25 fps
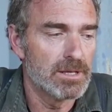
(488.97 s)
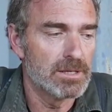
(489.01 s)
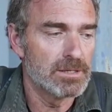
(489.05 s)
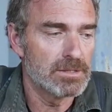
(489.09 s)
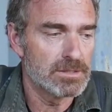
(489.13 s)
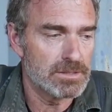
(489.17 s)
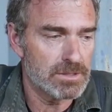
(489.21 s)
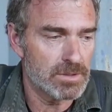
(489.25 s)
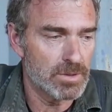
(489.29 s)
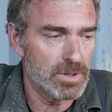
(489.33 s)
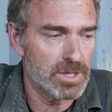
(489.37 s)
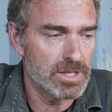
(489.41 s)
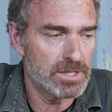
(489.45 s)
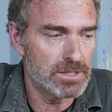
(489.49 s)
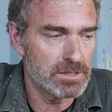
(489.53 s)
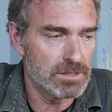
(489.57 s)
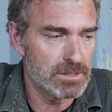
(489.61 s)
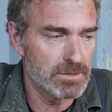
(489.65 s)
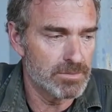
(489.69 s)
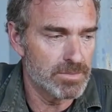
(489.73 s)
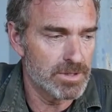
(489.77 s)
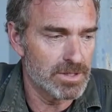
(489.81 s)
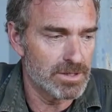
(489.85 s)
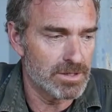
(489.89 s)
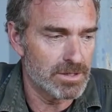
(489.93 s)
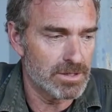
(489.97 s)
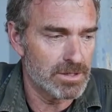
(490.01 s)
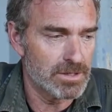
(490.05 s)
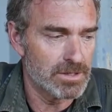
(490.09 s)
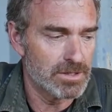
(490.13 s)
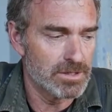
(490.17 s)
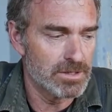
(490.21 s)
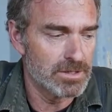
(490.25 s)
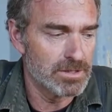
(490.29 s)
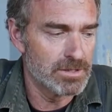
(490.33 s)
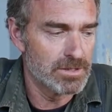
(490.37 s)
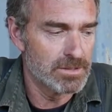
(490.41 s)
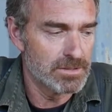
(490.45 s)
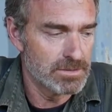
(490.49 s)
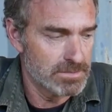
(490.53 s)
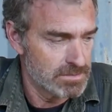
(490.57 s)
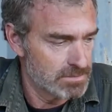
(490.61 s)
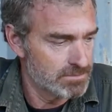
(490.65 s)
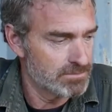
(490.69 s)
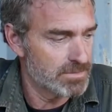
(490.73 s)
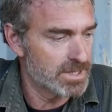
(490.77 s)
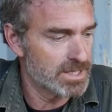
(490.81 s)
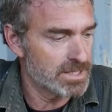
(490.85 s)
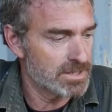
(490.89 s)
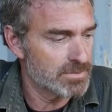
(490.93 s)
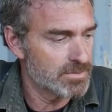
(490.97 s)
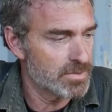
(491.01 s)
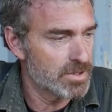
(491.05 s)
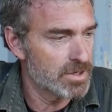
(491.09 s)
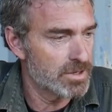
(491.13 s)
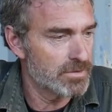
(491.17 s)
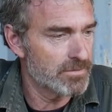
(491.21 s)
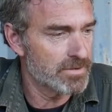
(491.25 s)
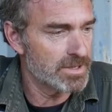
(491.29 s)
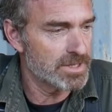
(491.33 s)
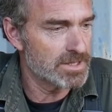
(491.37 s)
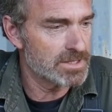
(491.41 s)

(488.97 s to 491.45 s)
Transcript: Square to the block. Makes perfect